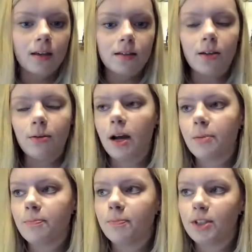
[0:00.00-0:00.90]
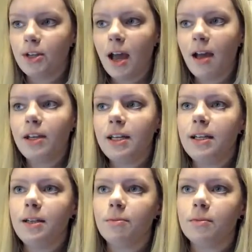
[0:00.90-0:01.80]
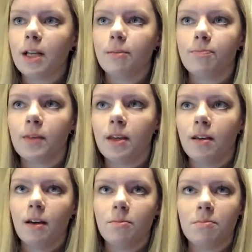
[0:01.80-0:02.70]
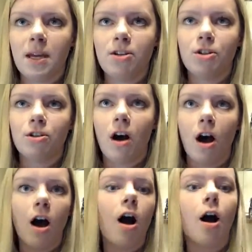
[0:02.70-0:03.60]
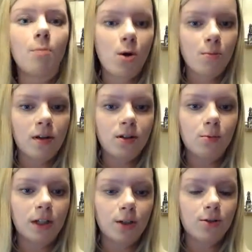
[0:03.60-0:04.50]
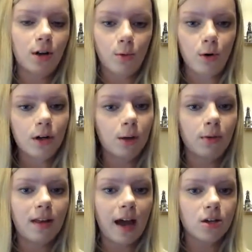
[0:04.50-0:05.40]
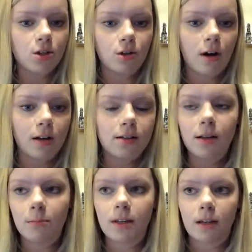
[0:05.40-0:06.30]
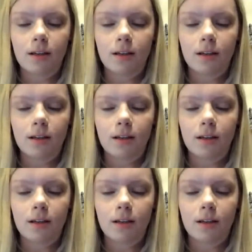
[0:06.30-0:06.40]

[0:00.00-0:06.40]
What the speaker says: So, do you have any major aha moments when you started working with Azure on something?